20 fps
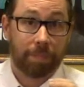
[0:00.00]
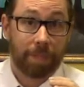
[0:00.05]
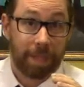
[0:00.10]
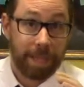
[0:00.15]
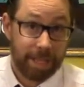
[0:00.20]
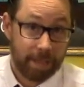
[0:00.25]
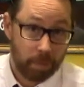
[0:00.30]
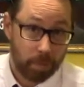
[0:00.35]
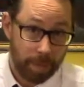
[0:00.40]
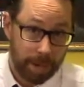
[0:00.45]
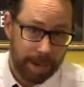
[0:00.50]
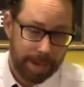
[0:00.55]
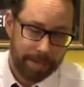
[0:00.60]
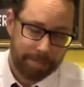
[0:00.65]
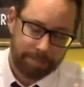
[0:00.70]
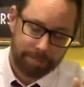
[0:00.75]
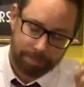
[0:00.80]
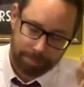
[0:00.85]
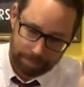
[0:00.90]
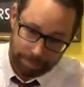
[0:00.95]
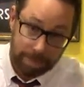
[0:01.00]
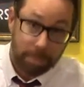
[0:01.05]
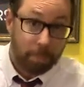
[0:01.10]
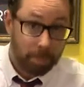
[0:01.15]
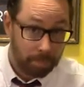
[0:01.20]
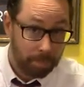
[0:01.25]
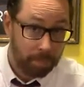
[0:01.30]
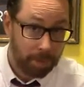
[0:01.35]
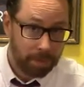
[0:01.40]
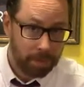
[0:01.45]
He's right,
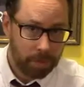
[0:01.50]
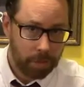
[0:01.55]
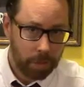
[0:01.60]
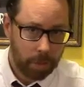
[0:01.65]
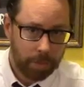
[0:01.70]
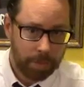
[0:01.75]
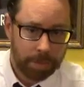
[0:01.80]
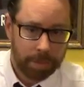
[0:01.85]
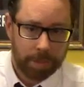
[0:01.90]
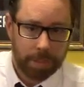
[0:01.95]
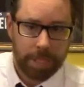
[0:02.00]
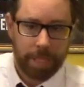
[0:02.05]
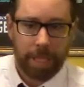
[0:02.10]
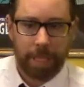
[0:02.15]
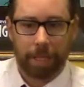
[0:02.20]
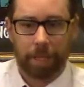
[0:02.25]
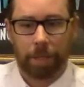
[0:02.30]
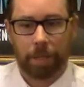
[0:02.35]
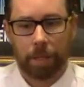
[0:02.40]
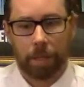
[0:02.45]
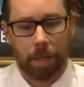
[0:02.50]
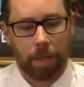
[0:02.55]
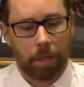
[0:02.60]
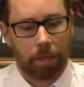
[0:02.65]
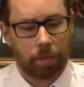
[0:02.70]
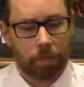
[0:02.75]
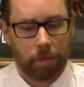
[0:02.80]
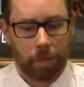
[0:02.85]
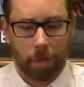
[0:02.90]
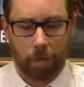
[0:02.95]
but so is she.
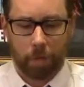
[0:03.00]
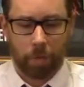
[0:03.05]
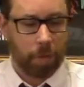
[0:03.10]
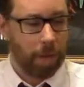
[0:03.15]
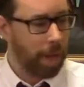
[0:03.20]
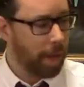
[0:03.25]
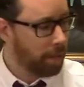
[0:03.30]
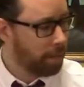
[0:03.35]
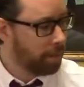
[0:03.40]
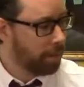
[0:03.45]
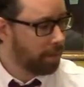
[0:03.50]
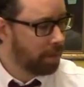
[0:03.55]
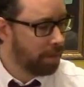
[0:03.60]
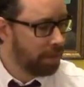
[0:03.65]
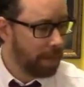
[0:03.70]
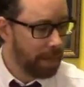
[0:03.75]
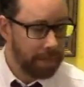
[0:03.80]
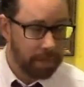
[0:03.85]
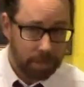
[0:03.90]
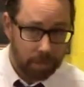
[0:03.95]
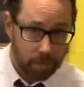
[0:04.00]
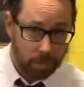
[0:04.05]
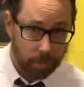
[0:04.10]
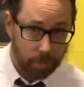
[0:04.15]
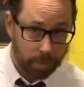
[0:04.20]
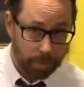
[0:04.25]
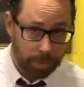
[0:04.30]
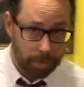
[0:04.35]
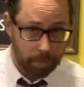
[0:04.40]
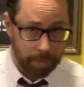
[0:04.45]
So this is
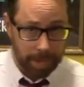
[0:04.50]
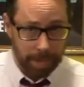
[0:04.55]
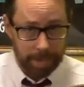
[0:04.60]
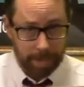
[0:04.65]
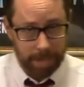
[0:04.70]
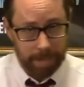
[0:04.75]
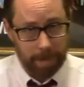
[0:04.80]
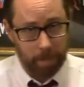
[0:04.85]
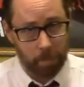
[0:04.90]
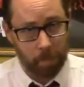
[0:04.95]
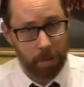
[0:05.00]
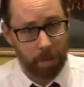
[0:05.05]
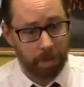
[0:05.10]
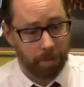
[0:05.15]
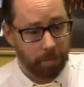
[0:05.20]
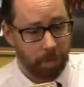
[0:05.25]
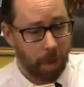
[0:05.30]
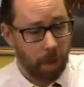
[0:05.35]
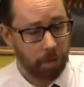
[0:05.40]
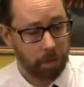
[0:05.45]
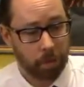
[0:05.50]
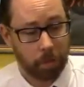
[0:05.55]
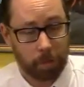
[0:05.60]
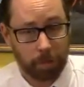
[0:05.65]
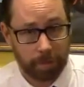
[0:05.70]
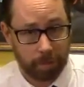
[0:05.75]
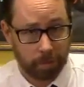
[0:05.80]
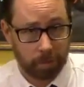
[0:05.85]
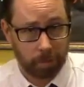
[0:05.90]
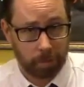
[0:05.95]
really great, and I would have
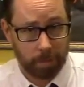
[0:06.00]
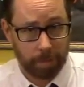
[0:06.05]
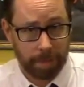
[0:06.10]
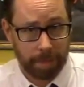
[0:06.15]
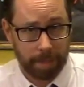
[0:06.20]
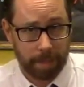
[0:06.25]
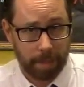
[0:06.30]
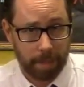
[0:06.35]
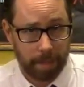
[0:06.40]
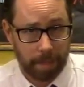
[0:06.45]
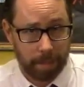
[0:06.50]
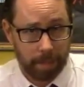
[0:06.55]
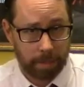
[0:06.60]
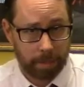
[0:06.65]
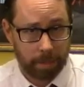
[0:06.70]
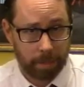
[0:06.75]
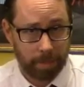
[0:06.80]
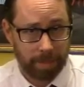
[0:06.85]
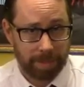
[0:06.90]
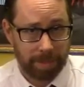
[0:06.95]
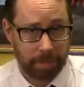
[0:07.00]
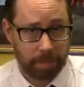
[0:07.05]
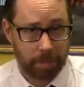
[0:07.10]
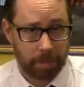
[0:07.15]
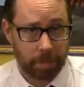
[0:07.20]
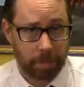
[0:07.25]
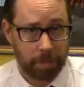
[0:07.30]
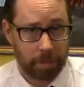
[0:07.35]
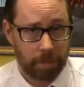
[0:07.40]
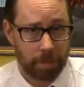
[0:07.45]
also enjoyed some
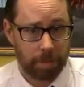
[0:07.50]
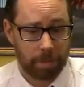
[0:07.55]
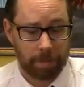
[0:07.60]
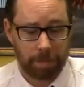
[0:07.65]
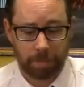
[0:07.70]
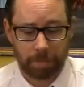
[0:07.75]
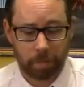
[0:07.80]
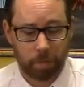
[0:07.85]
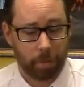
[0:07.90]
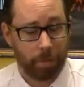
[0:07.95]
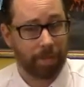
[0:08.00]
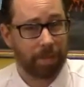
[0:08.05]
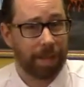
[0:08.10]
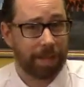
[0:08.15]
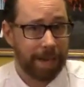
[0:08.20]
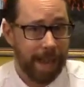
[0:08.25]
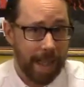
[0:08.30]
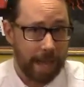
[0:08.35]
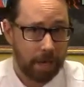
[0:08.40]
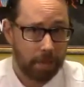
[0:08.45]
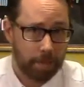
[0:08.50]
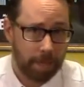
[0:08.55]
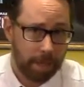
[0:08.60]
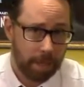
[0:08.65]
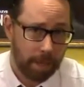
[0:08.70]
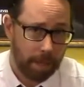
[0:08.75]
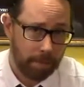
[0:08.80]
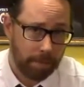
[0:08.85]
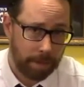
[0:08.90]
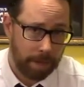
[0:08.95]
additional sort of
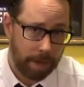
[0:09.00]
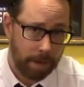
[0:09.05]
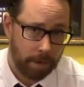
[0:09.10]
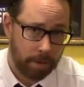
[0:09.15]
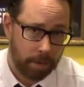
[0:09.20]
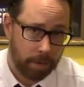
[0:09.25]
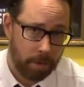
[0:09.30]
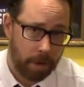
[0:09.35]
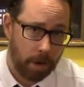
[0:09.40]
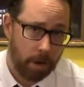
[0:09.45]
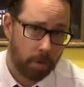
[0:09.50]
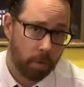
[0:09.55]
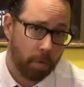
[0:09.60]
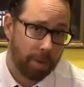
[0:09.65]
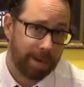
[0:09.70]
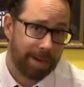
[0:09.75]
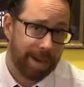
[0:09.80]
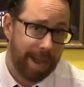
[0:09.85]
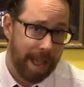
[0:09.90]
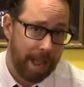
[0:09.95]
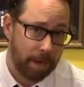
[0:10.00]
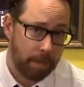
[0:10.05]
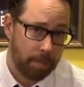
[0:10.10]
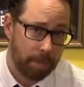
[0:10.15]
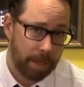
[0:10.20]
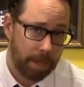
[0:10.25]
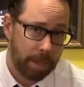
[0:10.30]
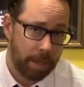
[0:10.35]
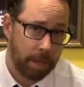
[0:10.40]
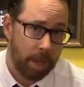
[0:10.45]
anatomy of a character card or
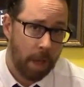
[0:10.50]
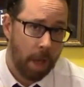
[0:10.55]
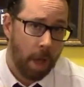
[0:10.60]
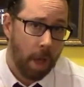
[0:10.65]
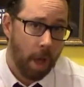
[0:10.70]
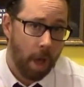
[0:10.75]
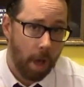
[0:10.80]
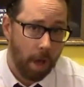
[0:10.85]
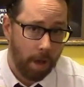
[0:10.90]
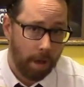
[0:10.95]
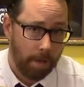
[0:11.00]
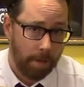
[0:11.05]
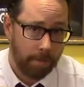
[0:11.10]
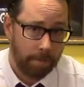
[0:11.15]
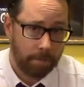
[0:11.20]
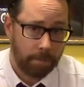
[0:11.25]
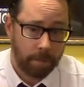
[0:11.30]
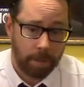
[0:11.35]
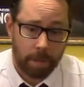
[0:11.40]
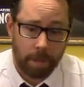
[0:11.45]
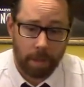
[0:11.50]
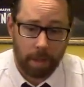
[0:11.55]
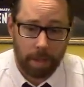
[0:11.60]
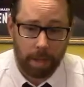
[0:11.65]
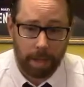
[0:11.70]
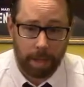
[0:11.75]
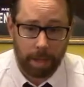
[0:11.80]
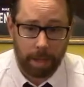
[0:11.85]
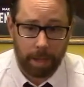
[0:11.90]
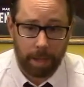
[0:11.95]
anatomy of
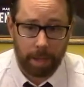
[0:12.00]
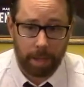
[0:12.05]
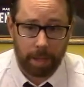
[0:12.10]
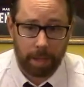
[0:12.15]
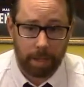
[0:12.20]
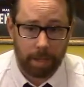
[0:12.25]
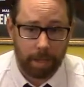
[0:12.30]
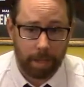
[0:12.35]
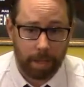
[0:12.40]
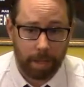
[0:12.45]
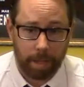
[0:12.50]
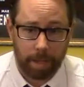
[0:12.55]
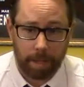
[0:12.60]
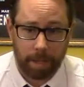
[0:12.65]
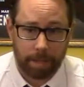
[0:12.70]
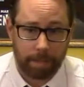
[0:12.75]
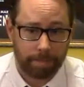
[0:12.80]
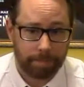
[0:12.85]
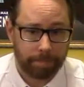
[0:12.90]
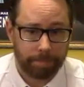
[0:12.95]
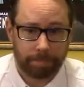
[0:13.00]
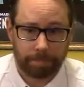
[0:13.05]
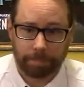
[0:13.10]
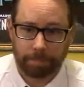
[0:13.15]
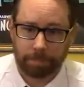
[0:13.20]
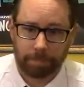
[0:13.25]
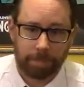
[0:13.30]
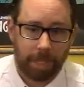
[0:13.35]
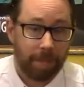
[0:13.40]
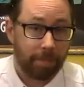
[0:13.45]
a
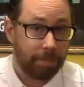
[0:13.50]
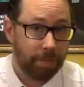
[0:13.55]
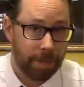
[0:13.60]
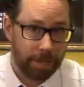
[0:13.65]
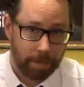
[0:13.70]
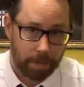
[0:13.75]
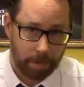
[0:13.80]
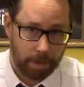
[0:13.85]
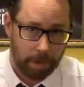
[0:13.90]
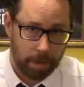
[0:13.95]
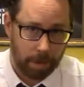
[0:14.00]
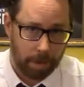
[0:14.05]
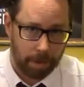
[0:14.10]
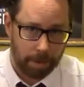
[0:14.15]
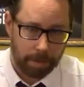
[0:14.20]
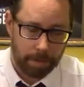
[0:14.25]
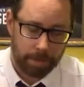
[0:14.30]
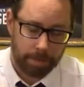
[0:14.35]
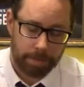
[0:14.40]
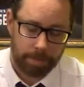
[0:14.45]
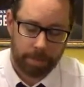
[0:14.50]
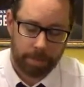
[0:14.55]
event card,